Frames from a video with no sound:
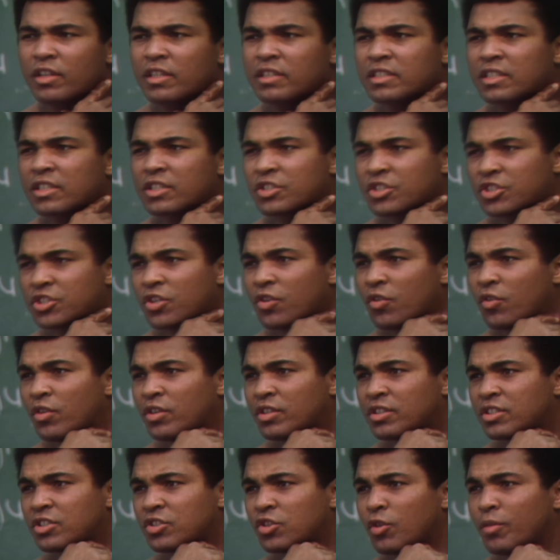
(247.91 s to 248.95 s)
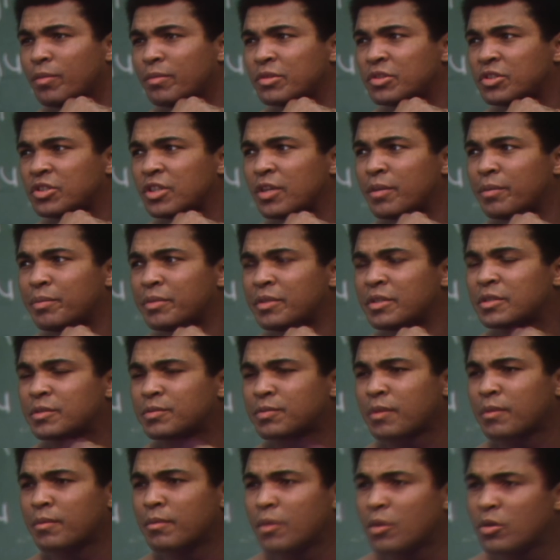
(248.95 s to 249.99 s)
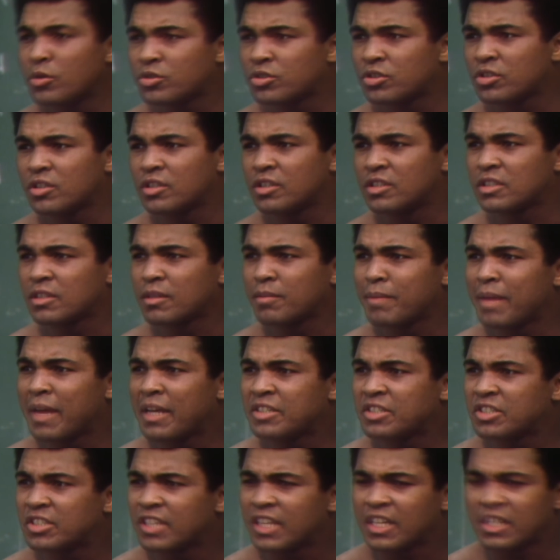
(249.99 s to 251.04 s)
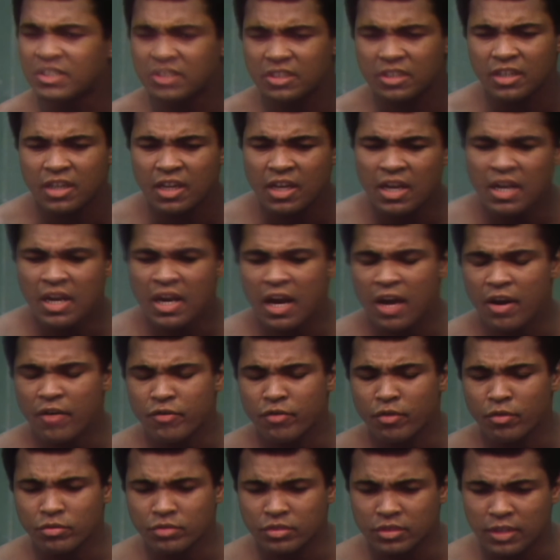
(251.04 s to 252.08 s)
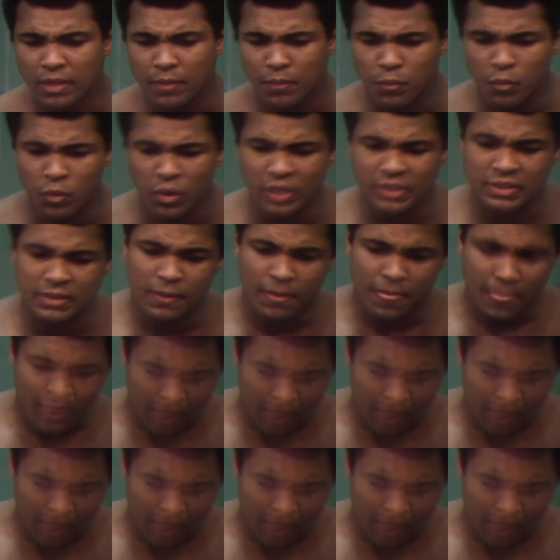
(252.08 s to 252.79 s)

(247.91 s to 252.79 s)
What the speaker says: It's a show, it's showmanship, and it's promotion, it's imagination. I wrote something once.